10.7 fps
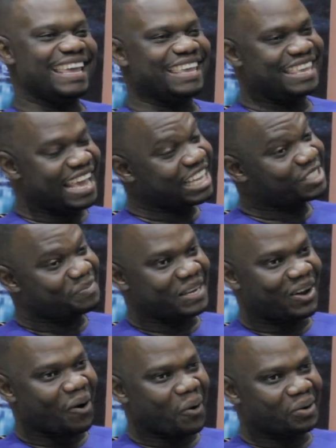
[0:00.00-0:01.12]
Yes,
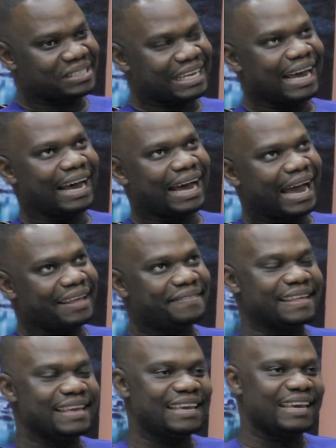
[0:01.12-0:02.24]
because I
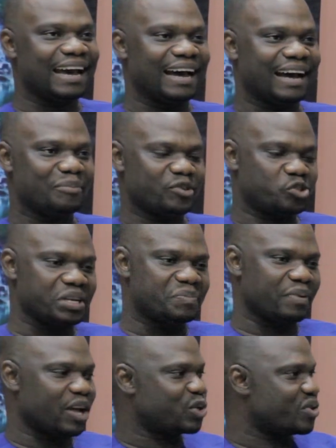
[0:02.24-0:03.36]
think Sweet
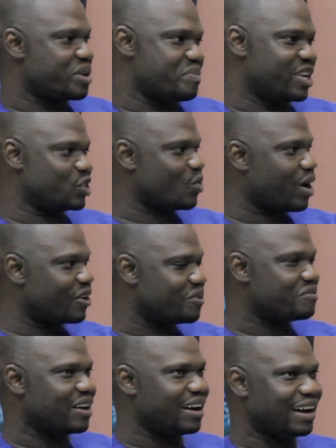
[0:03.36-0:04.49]
Plateau remains one
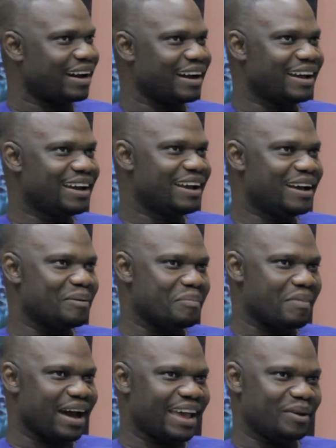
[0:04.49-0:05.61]
of
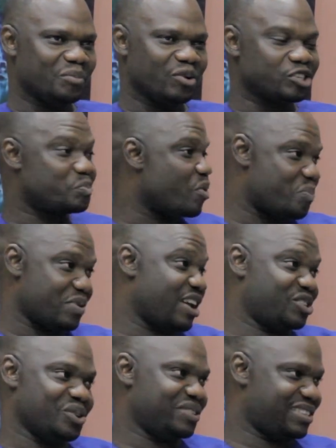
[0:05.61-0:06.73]
my most popular
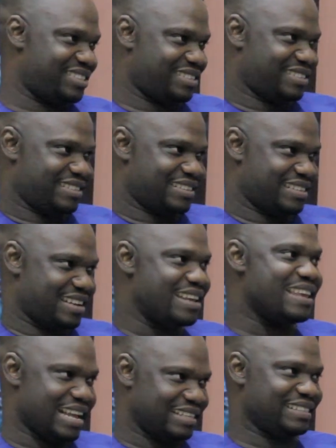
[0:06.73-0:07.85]
songs.
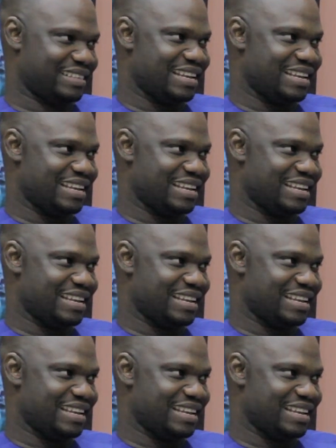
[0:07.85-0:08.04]
Yes.